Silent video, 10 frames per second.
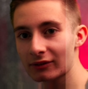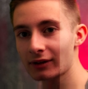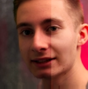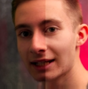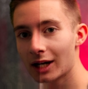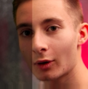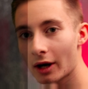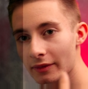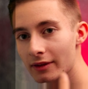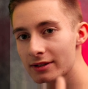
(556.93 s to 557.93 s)
it right now
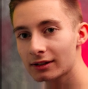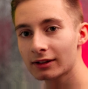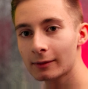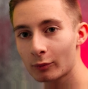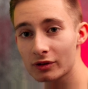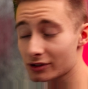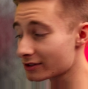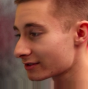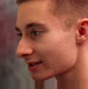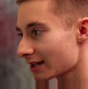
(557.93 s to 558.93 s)
on this clip, which
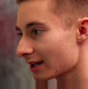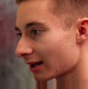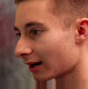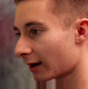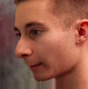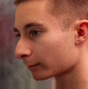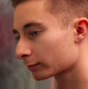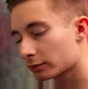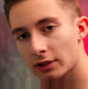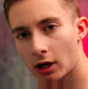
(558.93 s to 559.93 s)
is um,
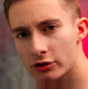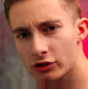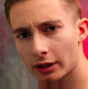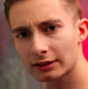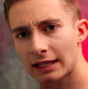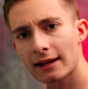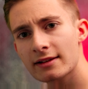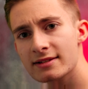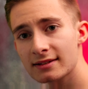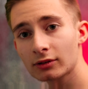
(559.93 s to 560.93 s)
shot in
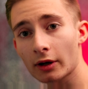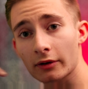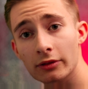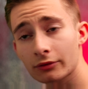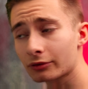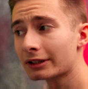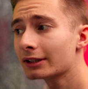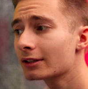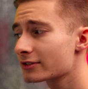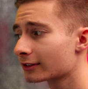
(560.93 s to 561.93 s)
Canon C-Log
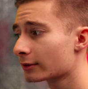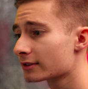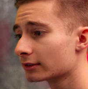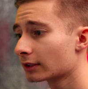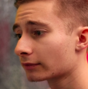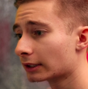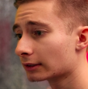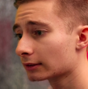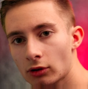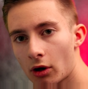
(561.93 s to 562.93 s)
3, so it's a
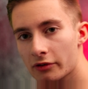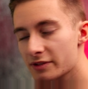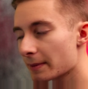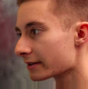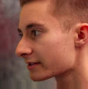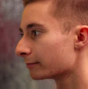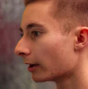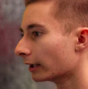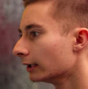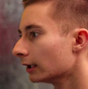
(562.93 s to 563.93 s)
different log space,
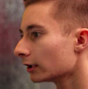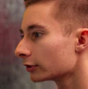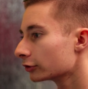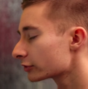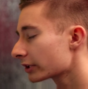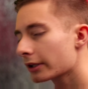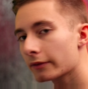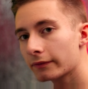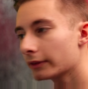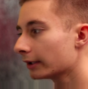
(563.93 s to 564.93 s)
but
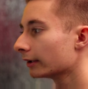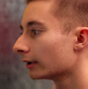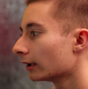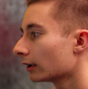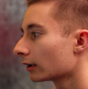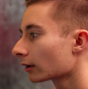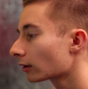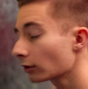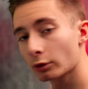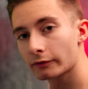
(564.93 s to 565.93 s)
using the
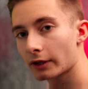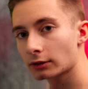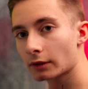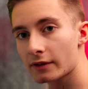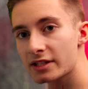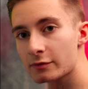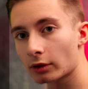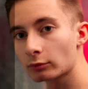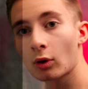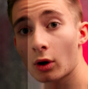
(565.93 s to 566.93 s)
glow effect on this
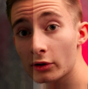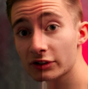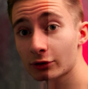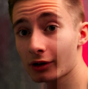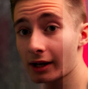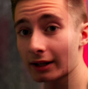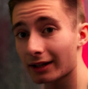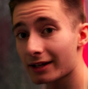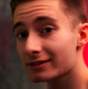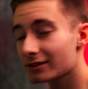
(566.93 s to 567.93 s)
one will also create a
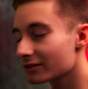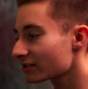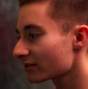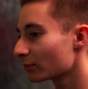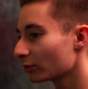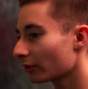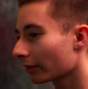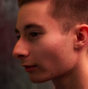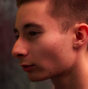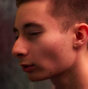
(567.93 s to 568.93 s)
nice
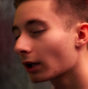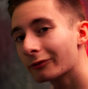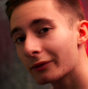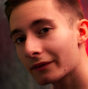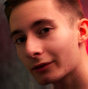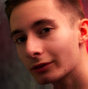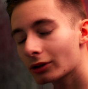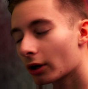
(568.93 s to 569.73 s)
smooth roll off with good